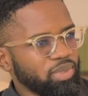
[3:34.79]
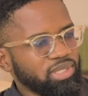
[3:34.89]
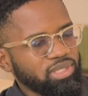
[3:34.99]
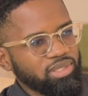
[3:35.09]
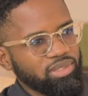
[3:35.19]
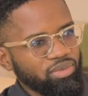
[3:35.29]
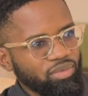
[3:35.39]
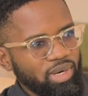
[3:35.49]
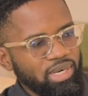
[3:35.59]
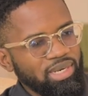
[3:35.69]
which is
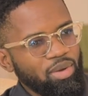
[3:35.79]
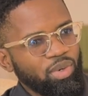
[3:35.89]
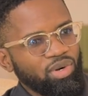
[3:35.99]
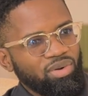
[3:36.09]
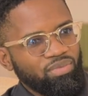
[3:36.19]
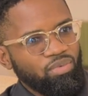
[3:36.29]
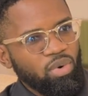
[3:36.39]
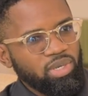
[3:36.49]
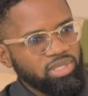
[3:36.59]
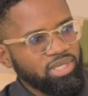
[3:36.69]
really that we're not
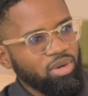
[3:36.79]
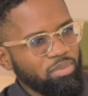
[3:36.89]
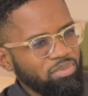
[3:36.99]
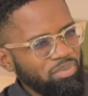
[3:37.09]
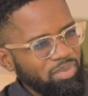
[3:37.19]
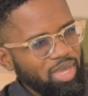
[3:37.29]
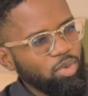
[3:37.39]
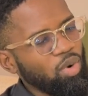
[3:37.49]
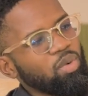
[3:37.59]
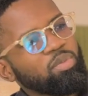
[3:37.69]
focusing on
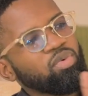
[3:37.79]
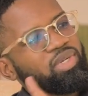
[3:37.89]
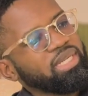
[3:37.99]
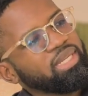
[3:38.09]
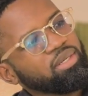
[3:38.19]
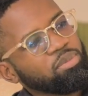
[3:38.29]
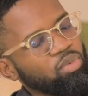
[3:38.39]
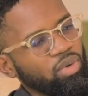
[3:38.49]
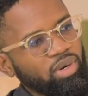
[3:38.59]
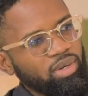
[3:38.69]
maybe what will move the needle
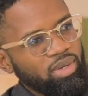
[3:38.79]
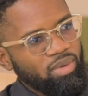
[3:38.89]
more,